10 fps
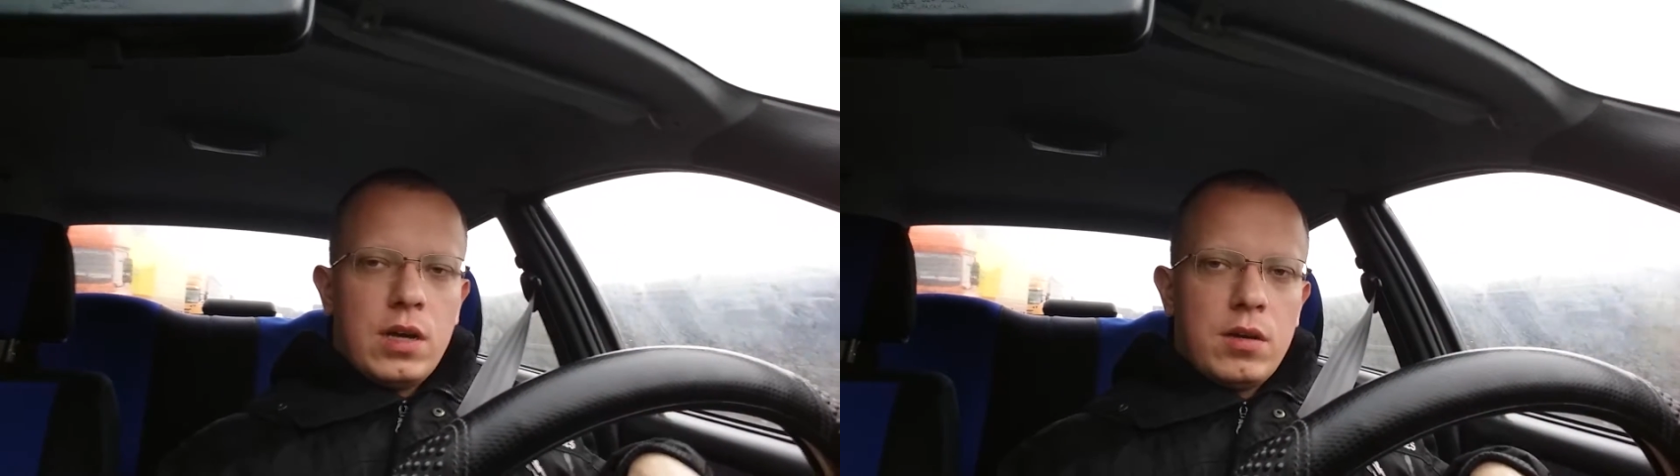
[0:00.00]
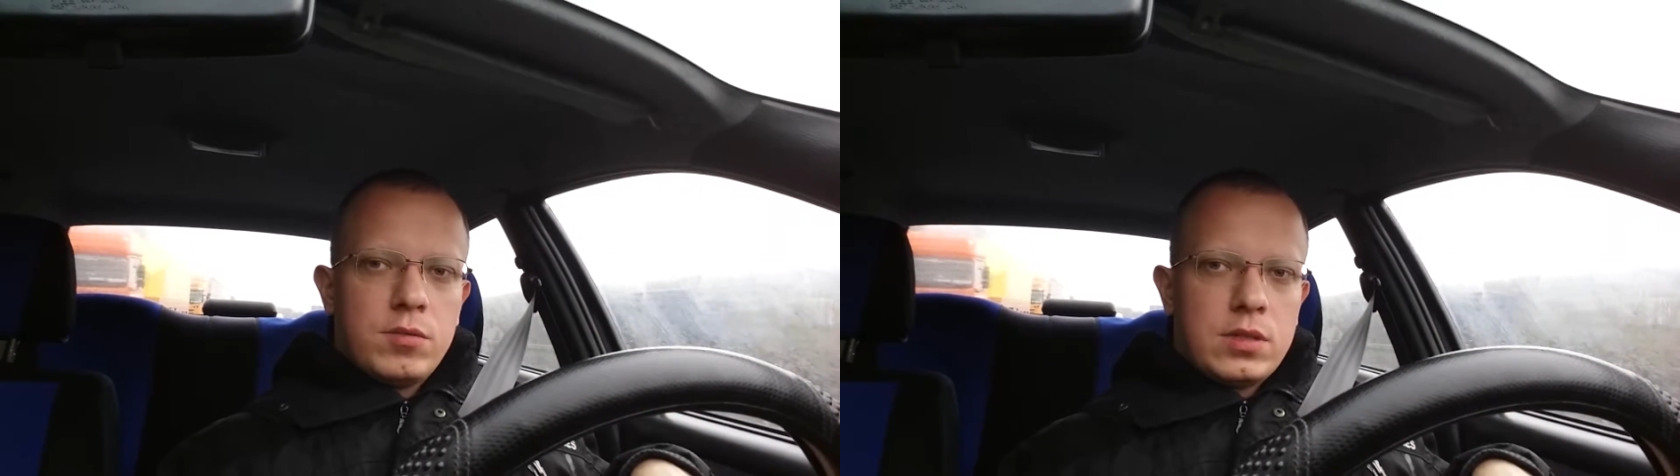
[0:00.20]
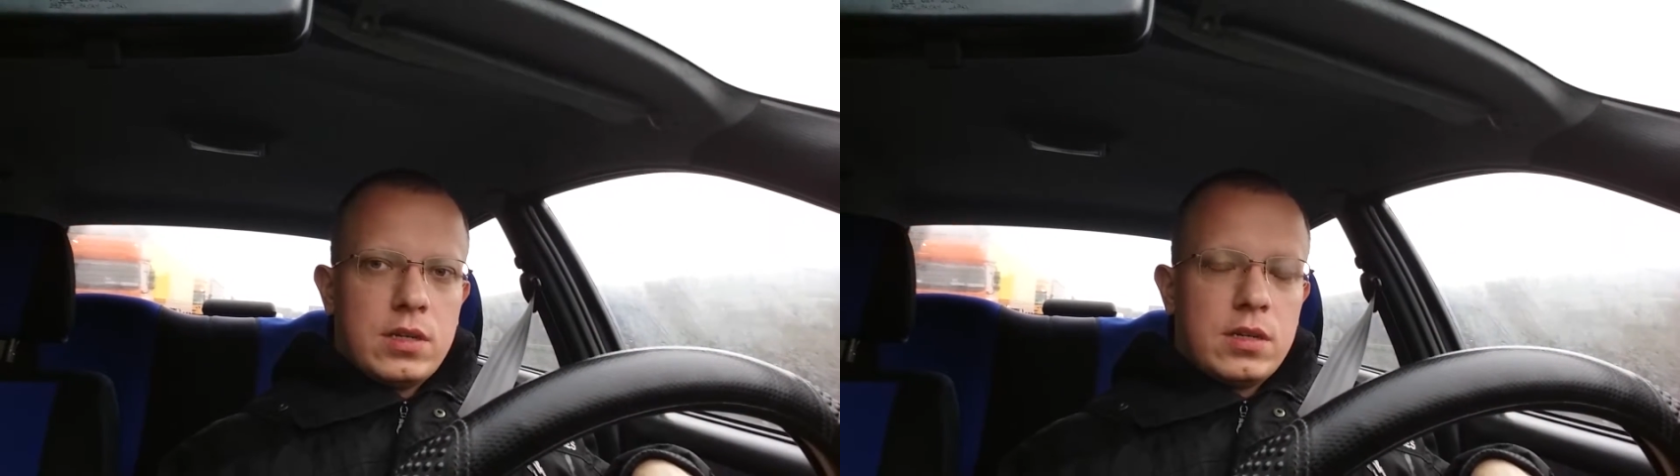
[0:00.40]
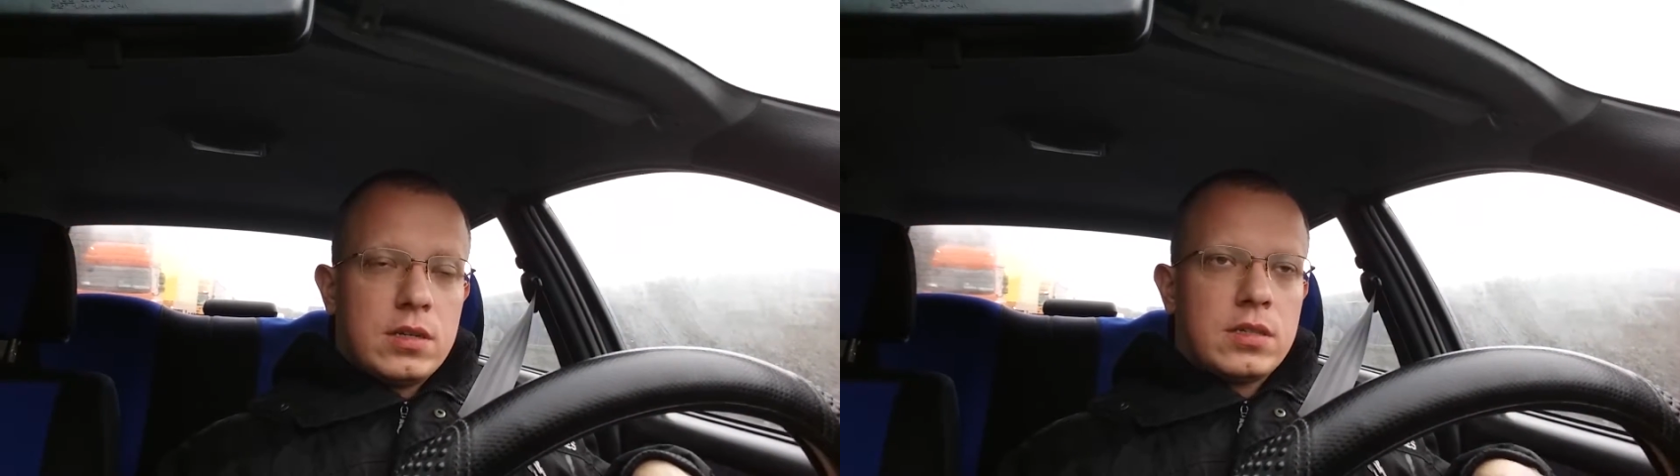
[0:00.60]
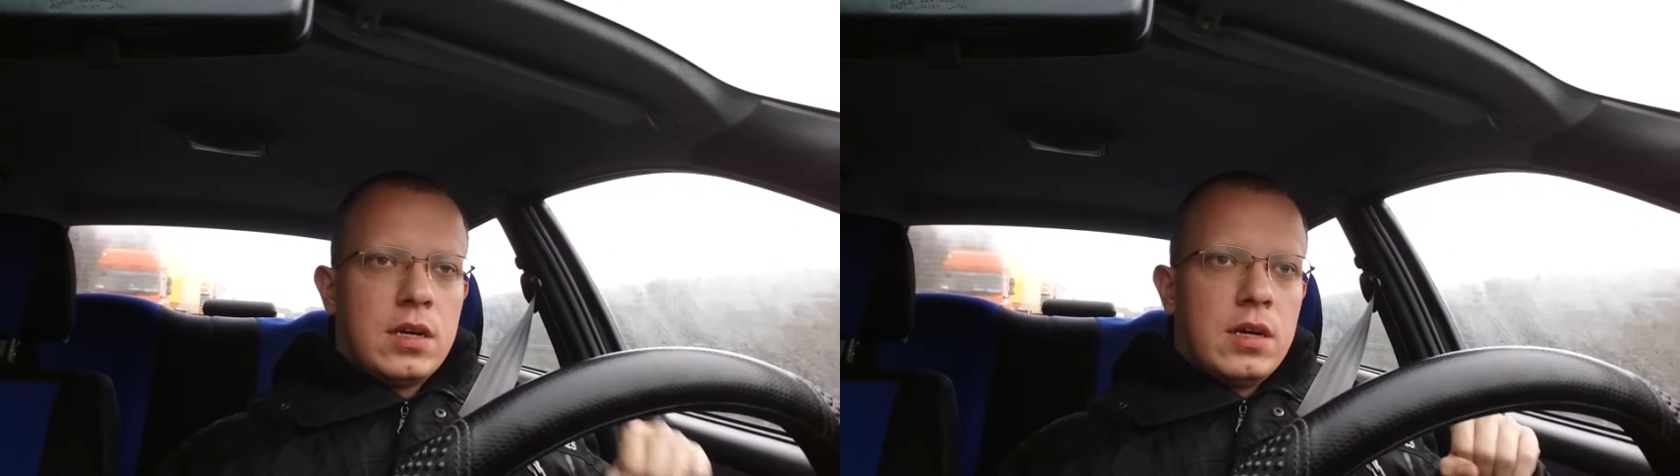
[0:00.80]

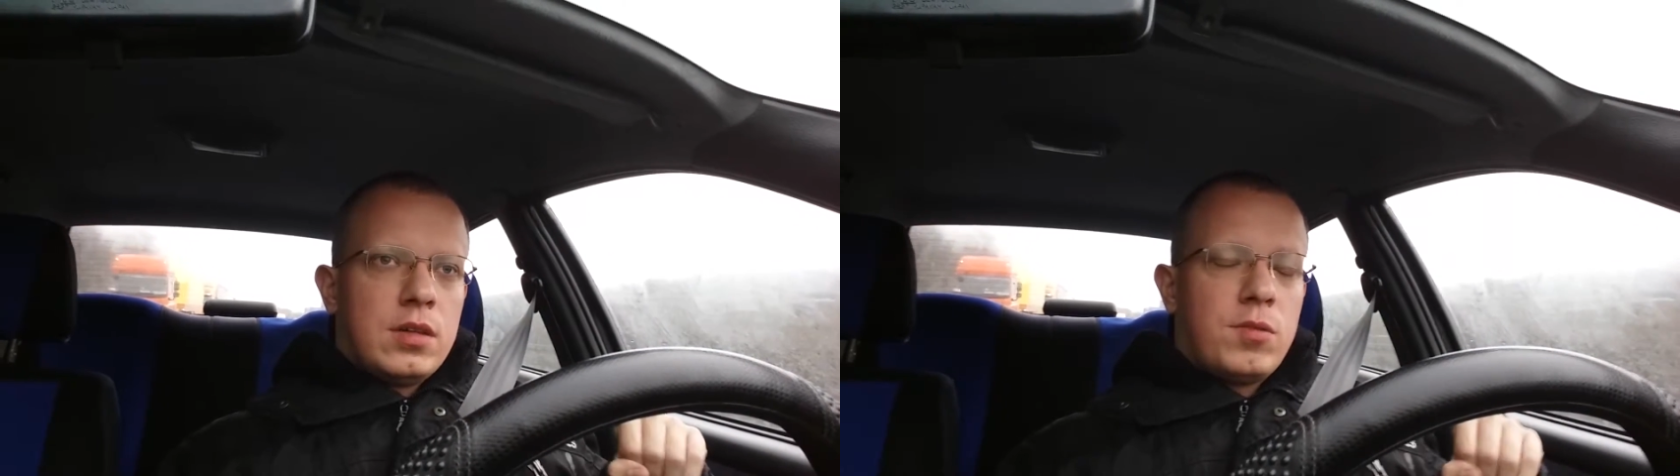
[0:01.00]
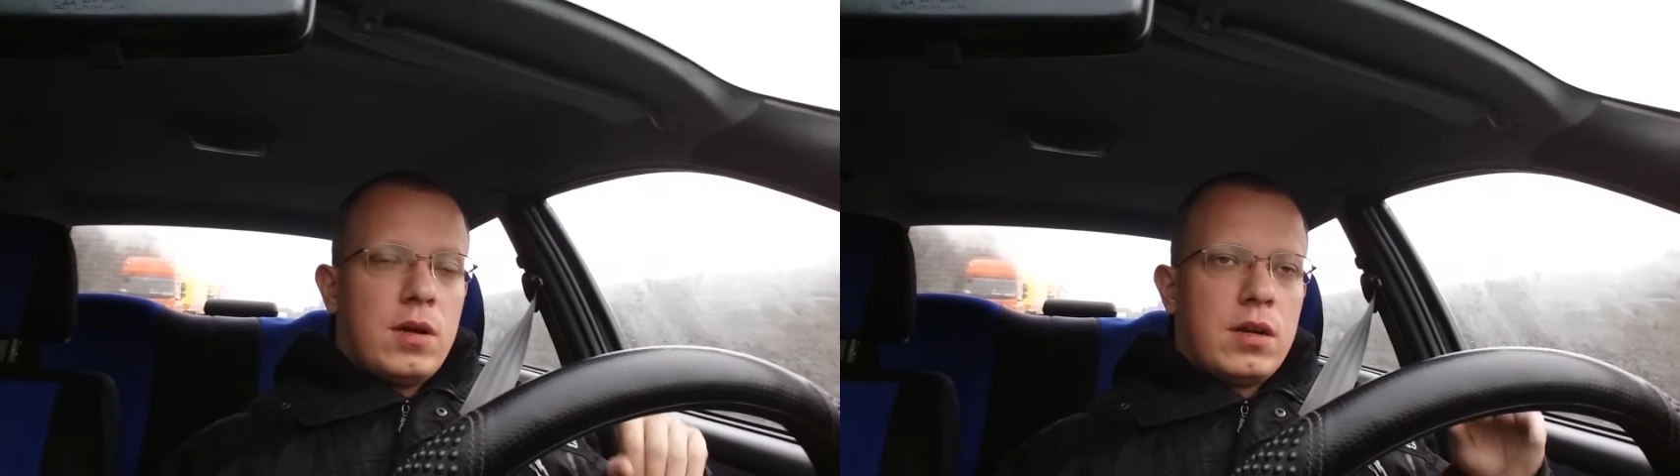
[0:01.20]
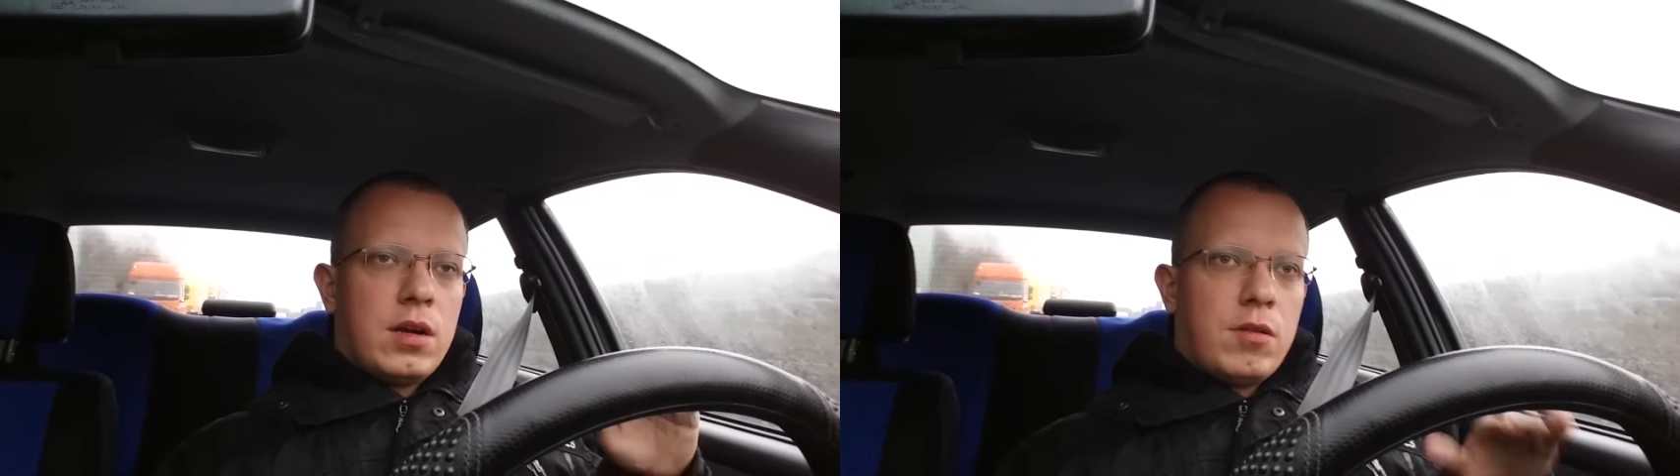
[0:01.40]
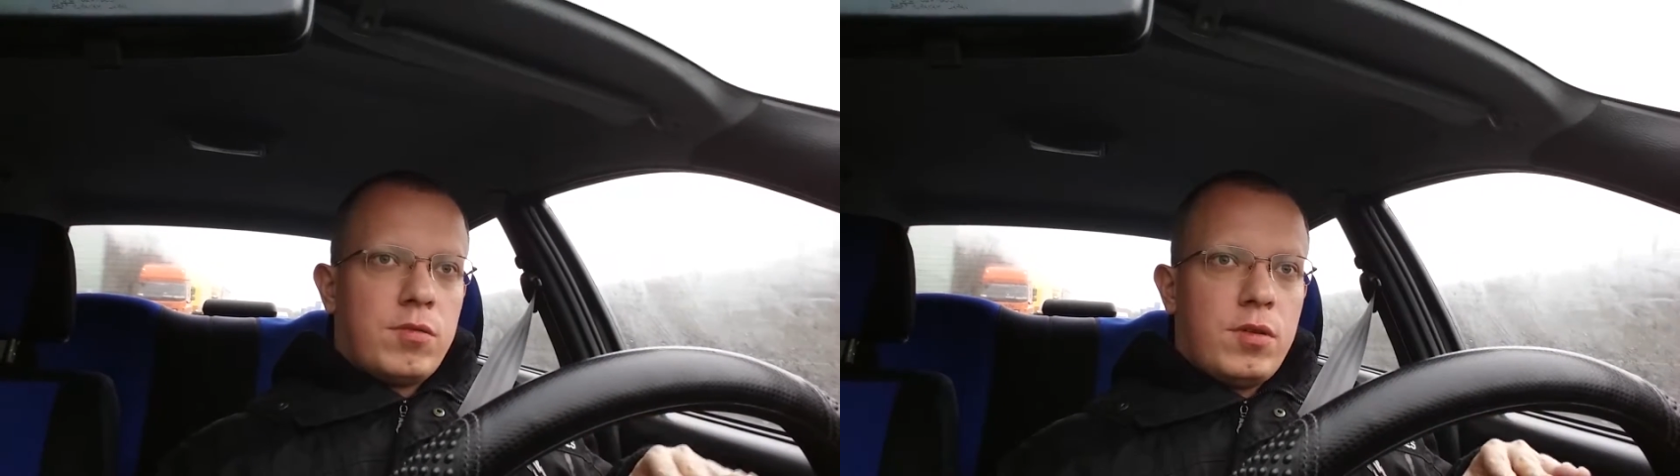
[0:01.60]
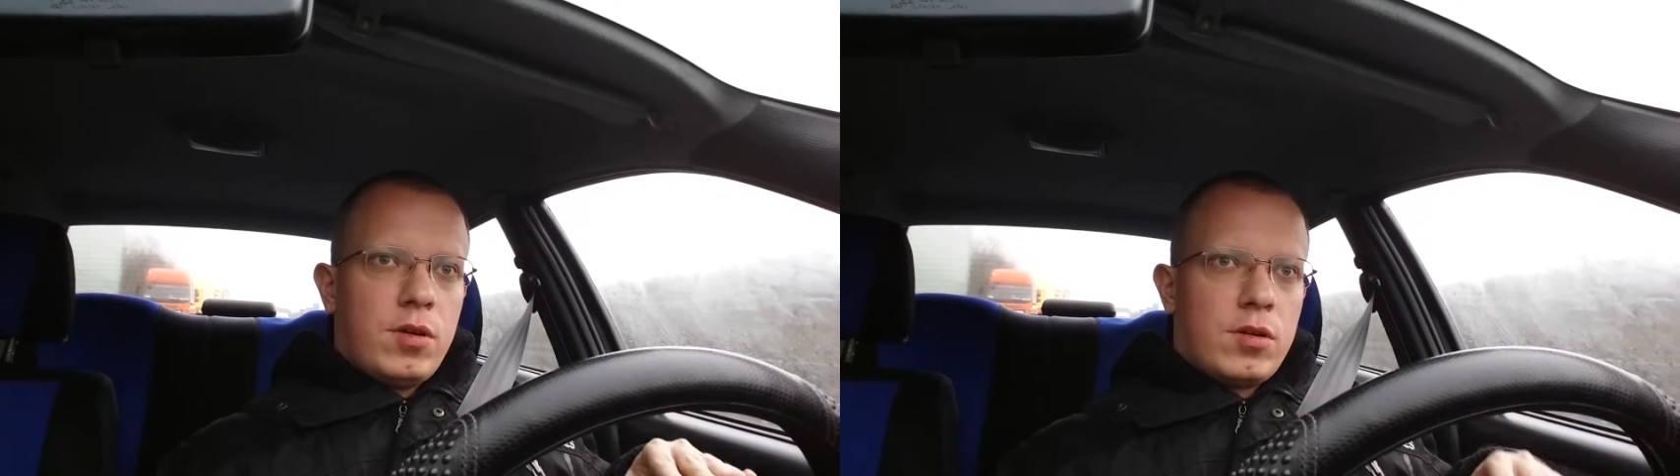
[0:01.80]
downstairs, to a ground
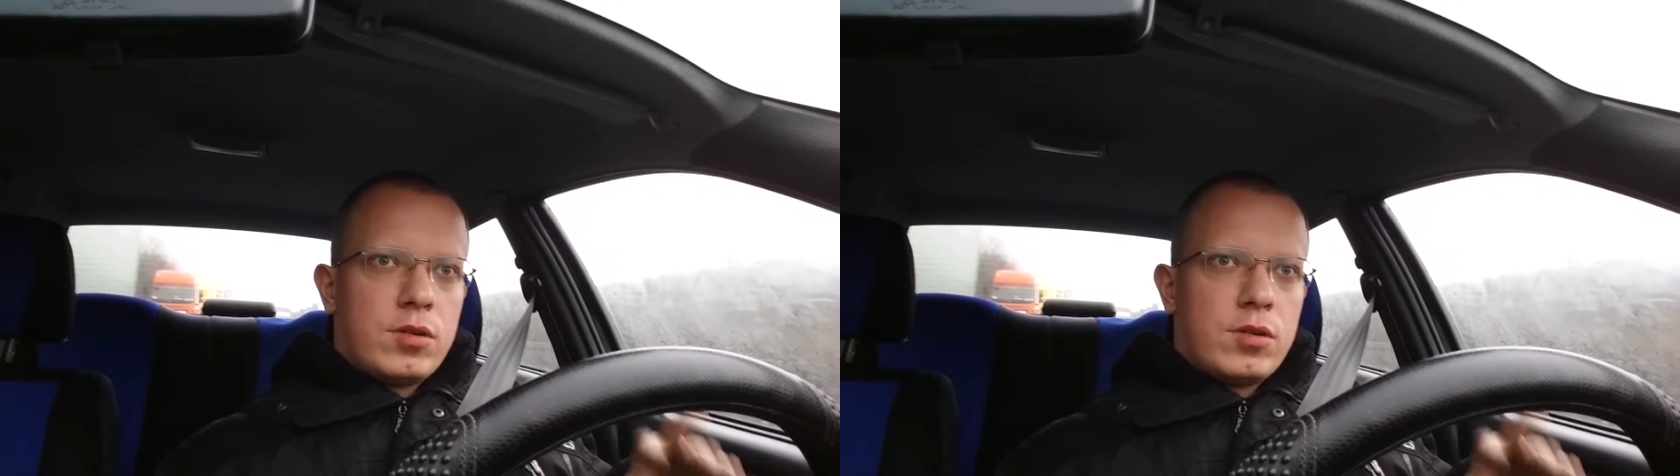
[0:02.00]
floor,